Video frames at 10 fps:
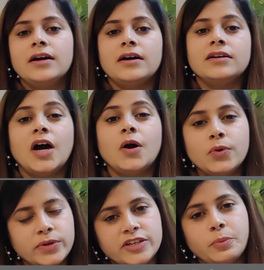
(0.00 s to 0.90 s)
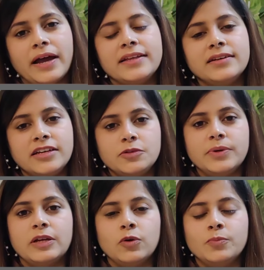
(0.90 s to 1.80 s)
Download it via the
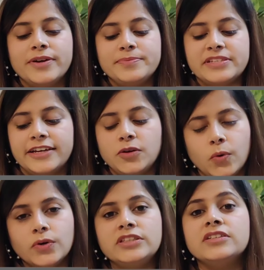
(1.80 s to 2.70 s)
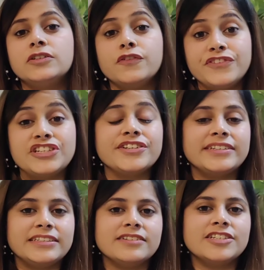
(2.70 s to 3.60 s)
Gateway Globe website or the official
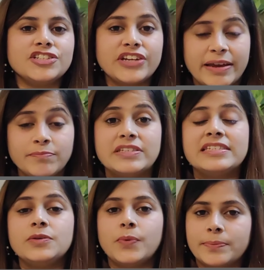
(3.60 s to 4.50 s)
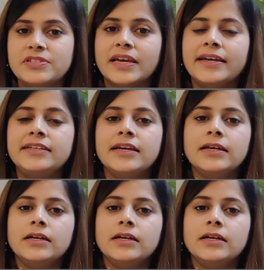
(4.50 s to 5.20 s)
Turkish embassy website.